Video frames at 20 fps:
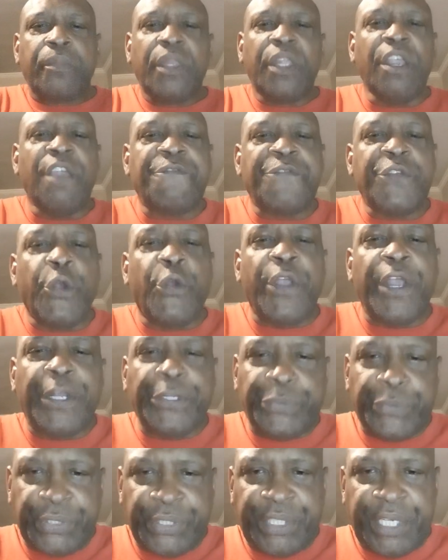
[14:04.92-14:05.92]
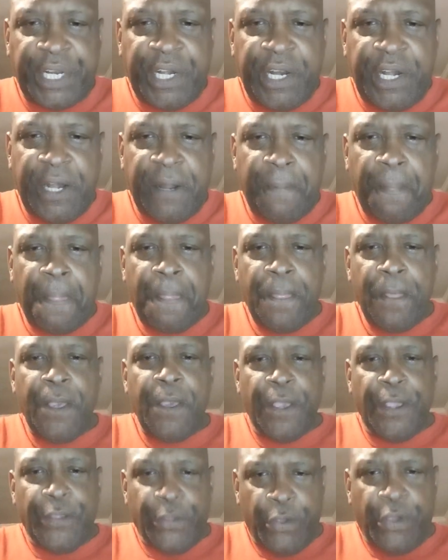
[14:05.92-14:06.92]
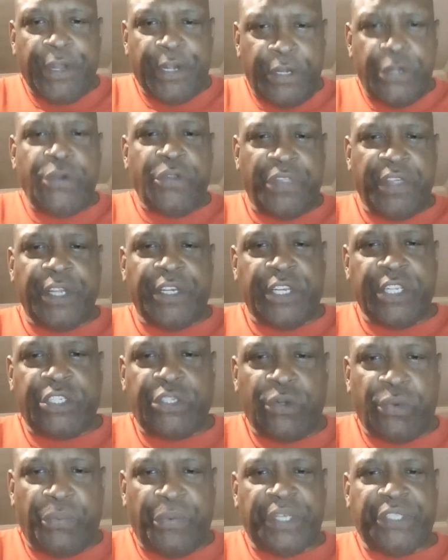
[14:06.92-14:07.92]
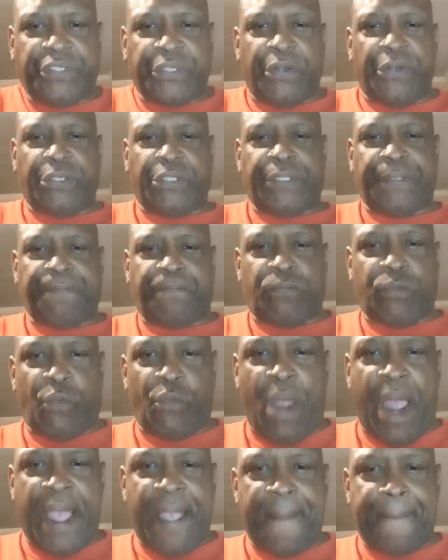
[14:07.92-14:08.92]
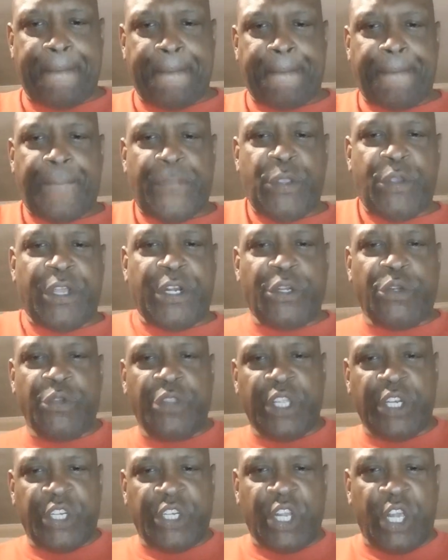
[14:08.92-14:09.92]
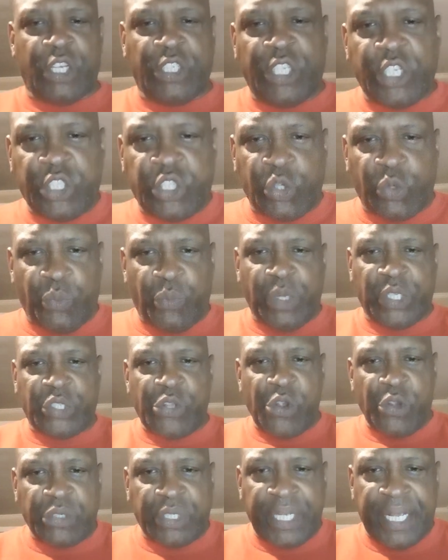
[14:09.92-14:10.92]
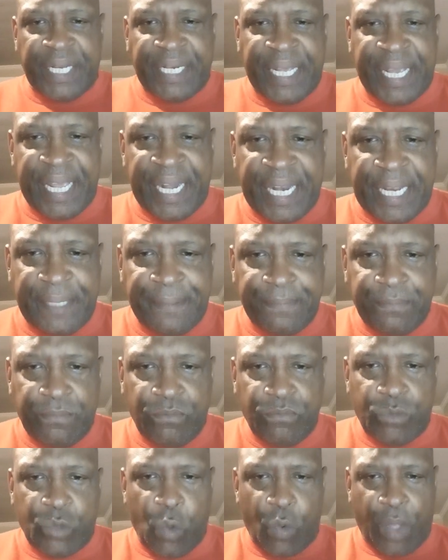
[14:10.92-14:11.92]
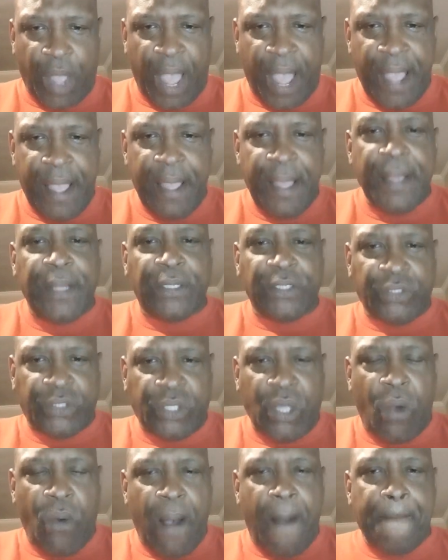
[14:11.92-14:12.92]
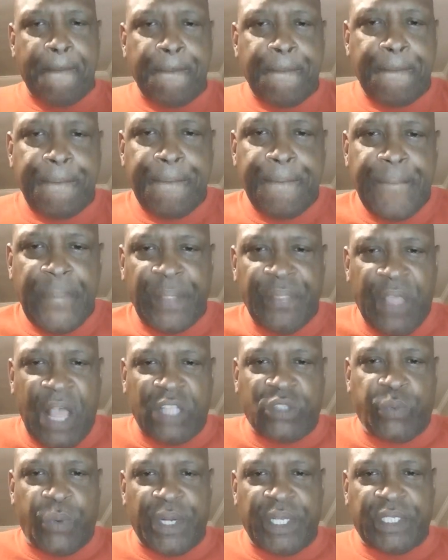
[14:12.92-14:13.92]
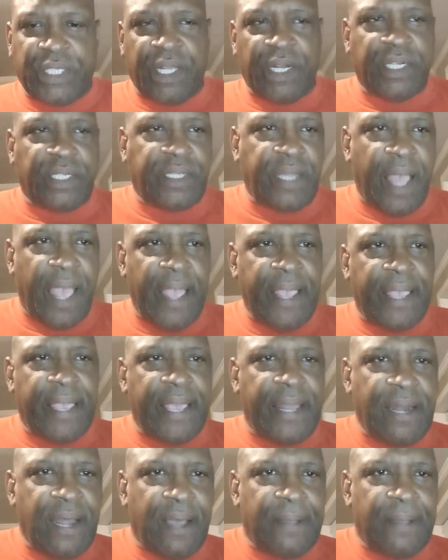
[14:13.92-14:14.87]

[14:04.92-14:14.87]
you're interested in it, you're going to do the additional research, right? You're going to do the additional research and get it. Okay? So that's what it's going to take. And